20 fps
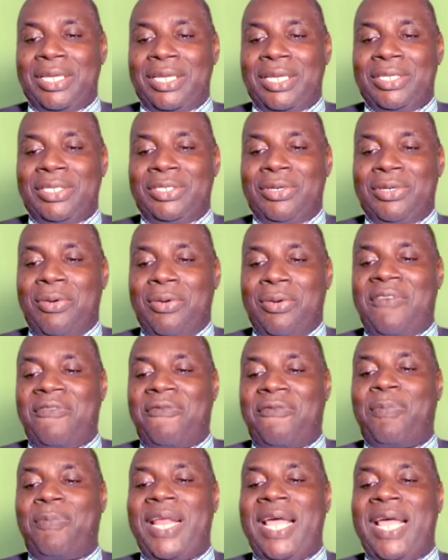You
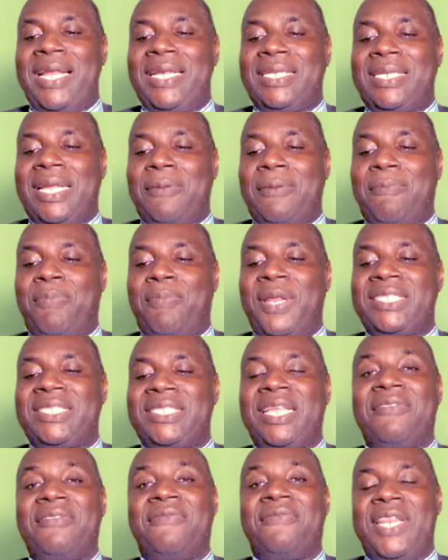have planted
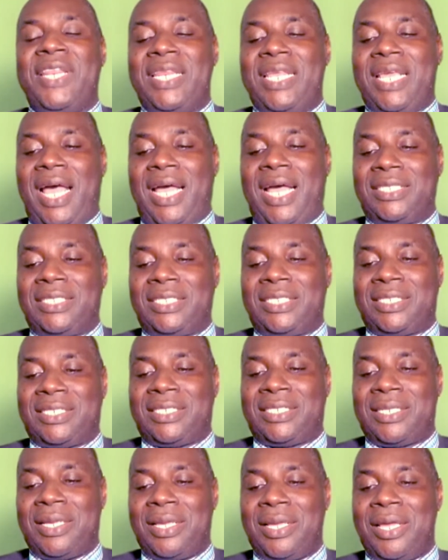pleasant
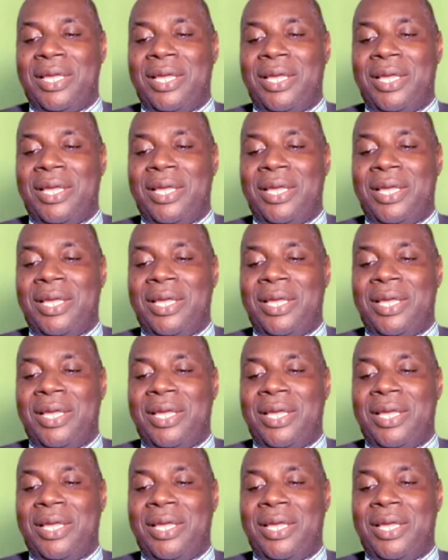vineyards,